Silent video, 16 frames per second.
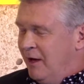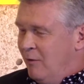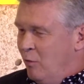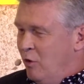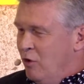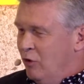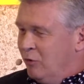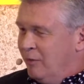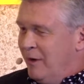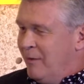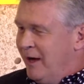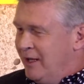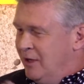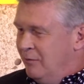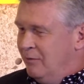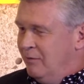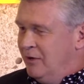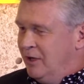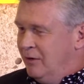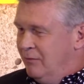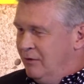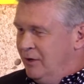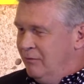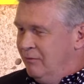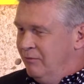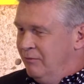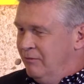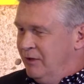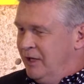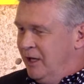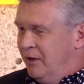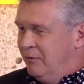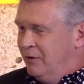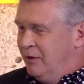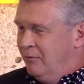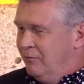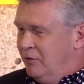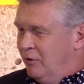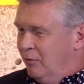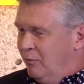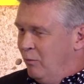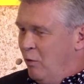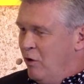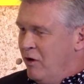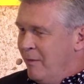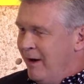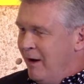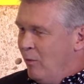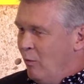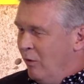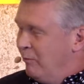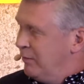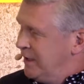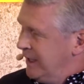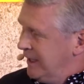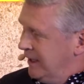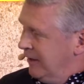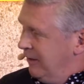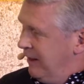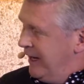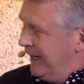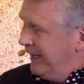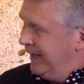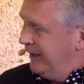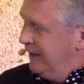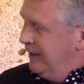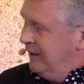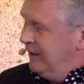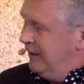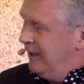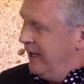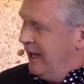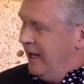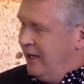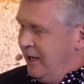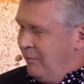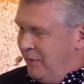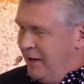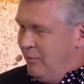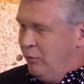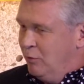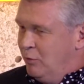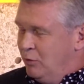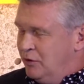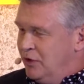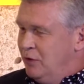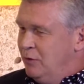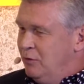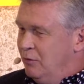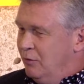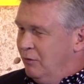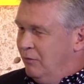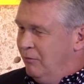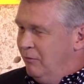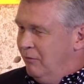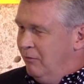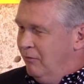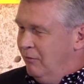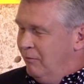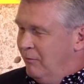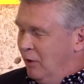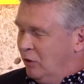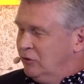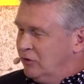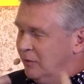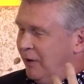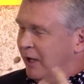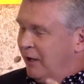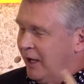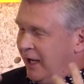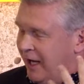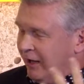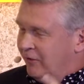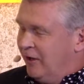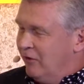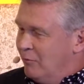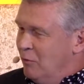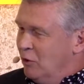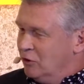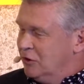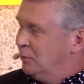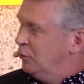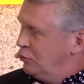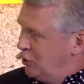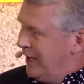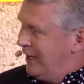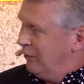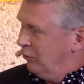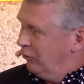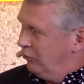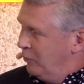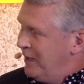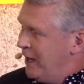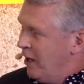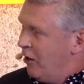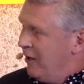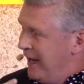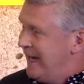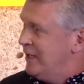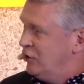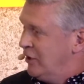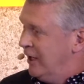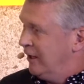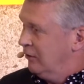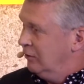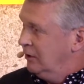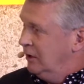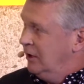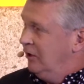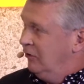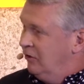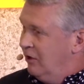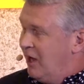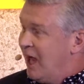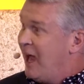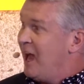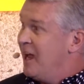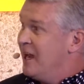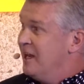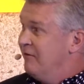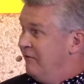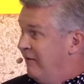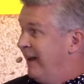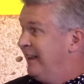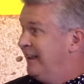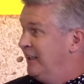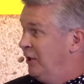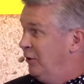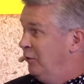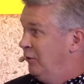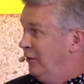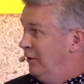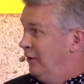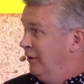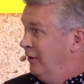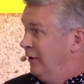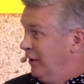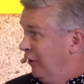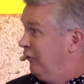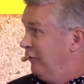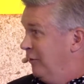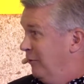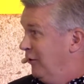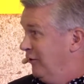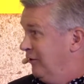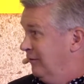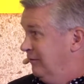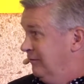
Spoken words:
world whereby you're worried about one particular thing. People will do access multiple channels. We are a channel to high value customers.